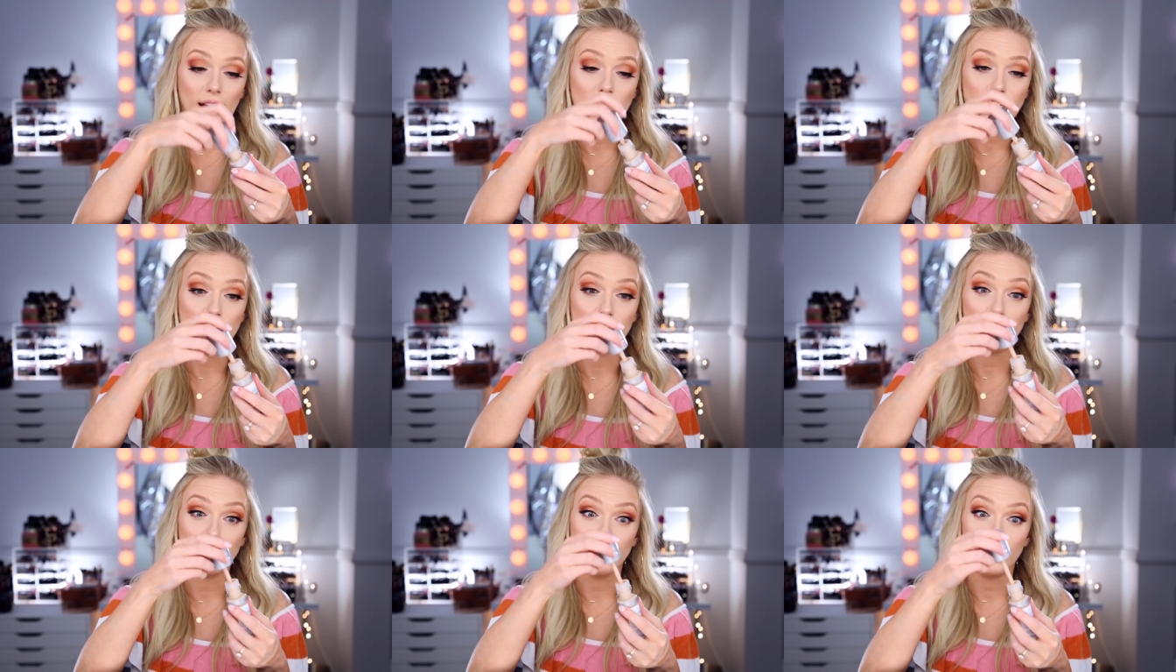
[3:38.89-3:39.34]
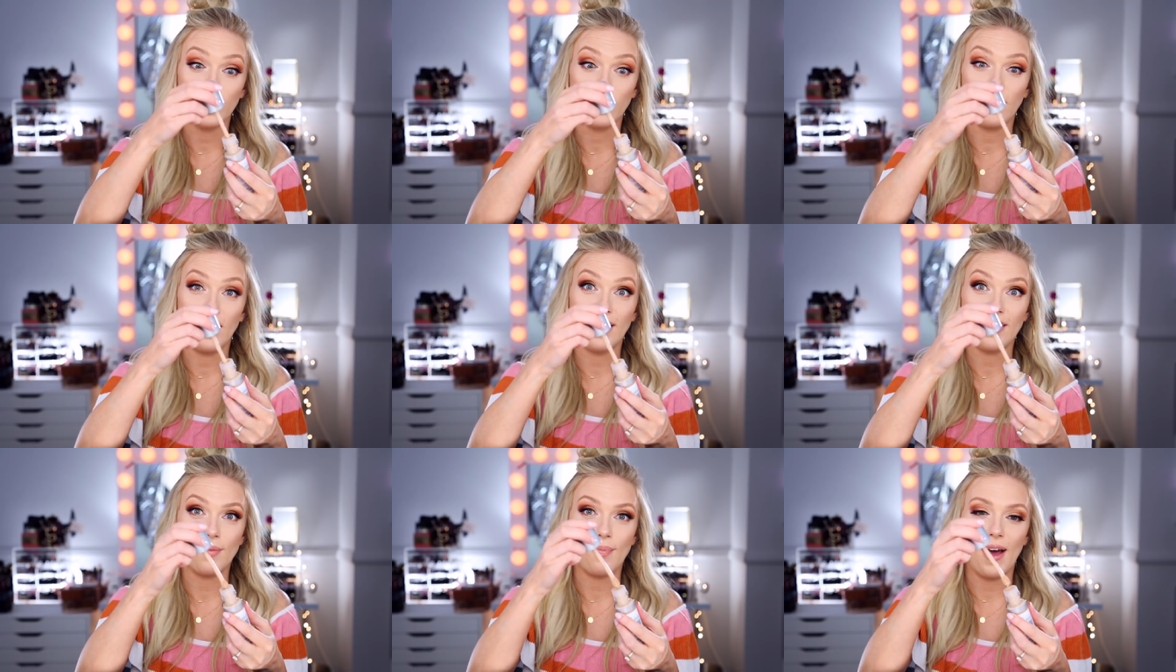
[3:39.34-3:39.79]
I actually really
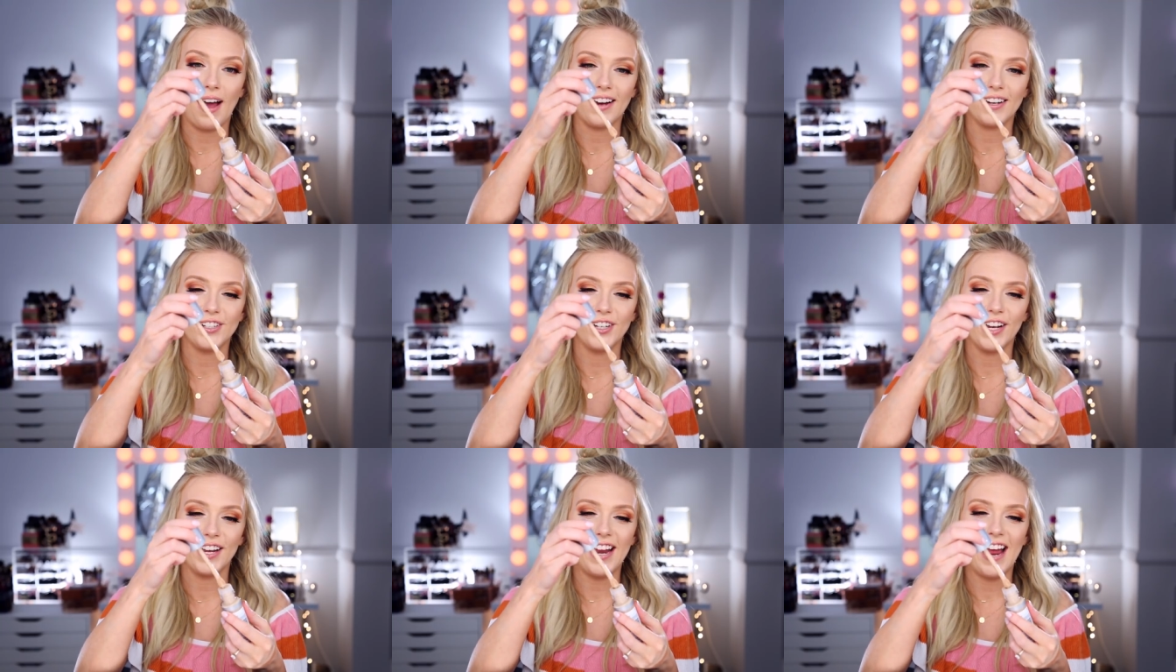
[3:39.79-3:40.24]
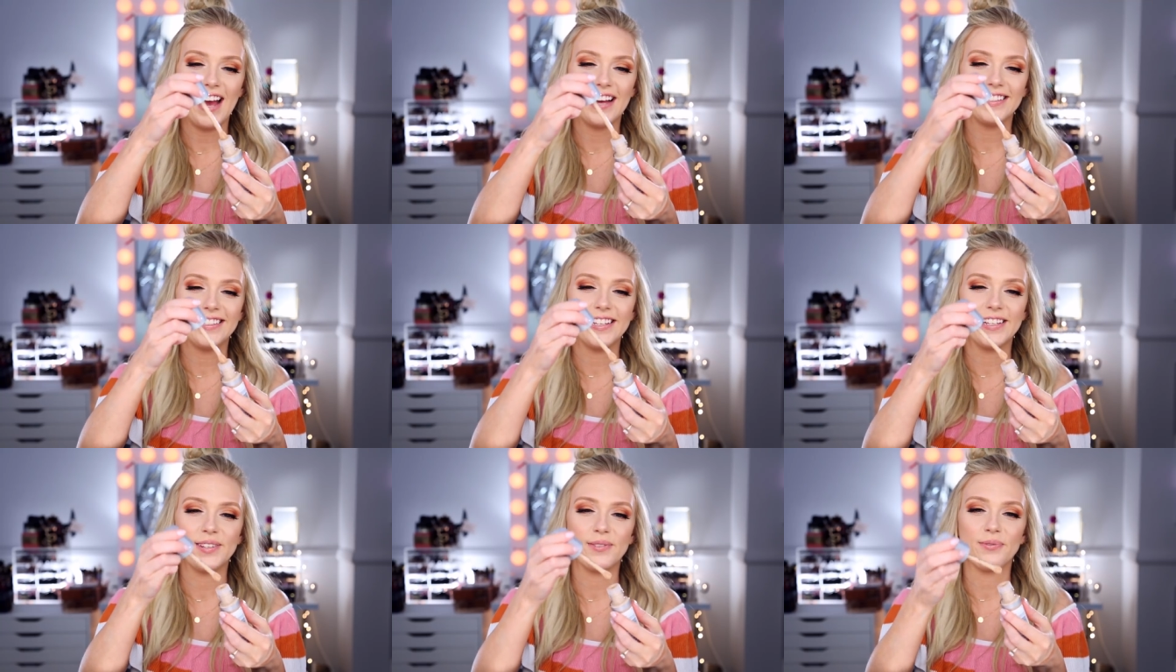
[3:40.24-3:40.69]
like the packaging. It
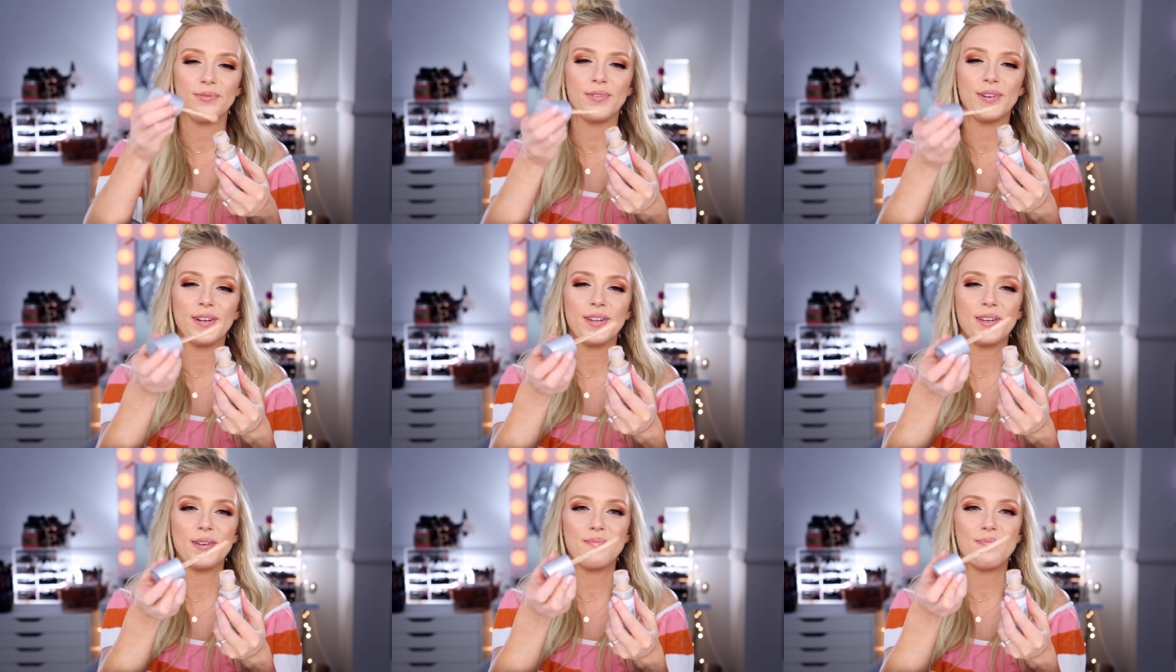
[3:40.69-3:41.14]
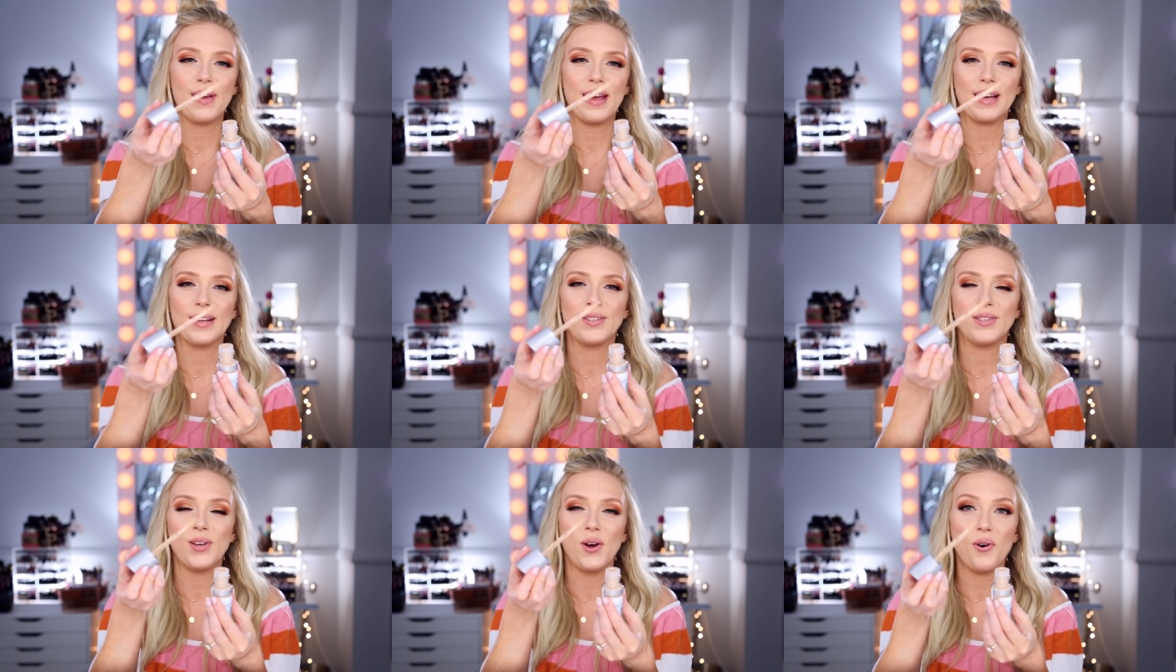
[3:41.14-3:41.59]
has this really
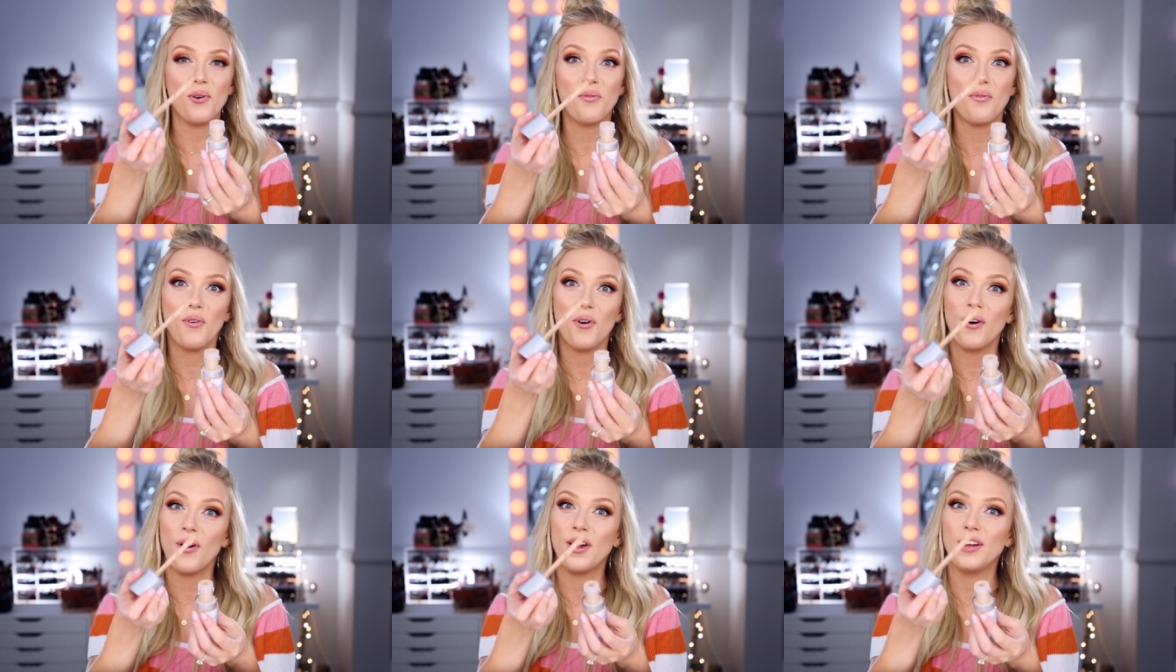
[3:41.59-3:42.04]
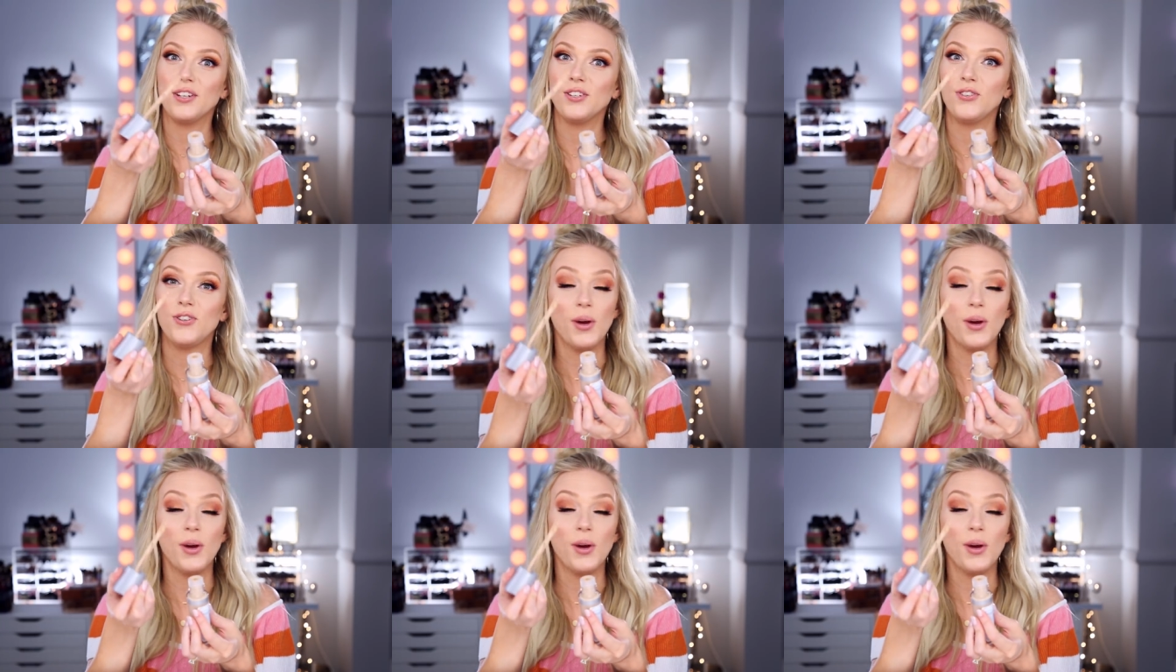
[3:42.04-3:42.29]
big doe foot,